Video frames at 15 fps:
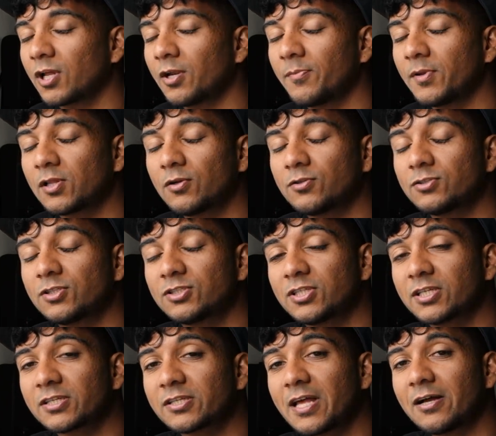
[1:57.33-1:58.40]
going to be close to
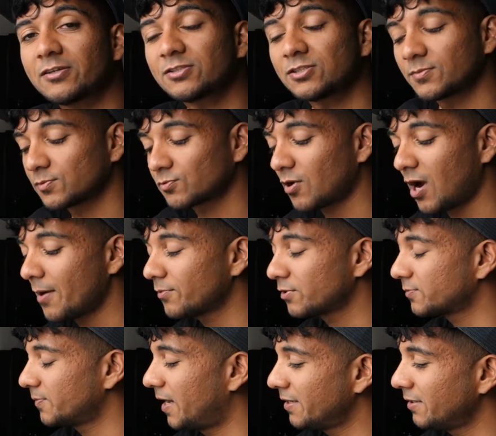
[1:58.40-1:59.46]
6,000
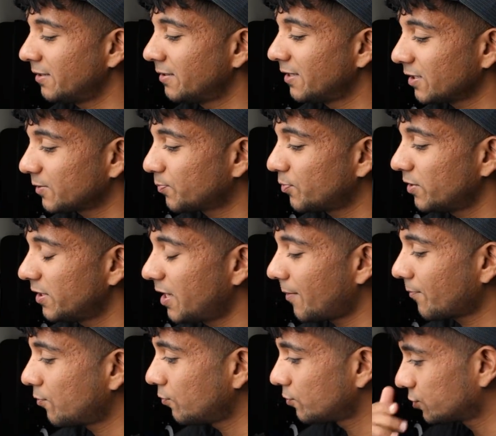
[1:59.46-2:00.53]
subscribers, man. That's pretty
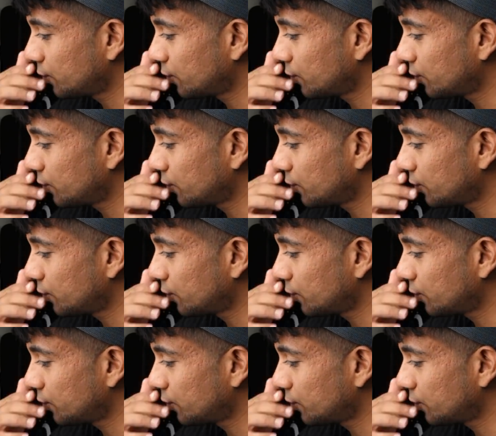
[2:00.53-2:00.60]
damn cool.